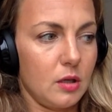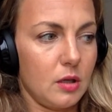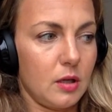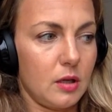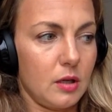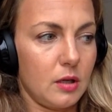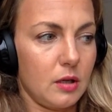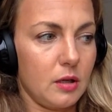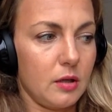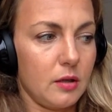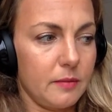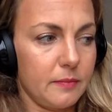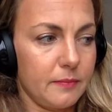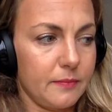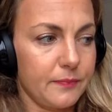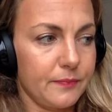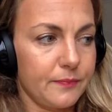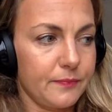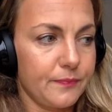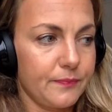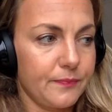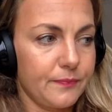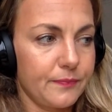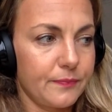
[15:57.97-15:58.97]

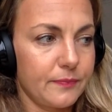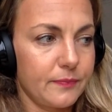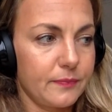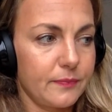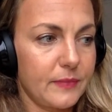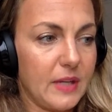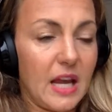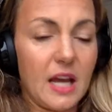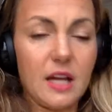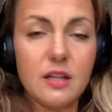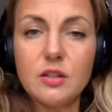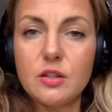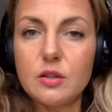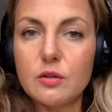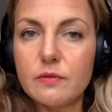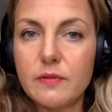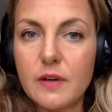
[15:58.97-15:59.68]
and your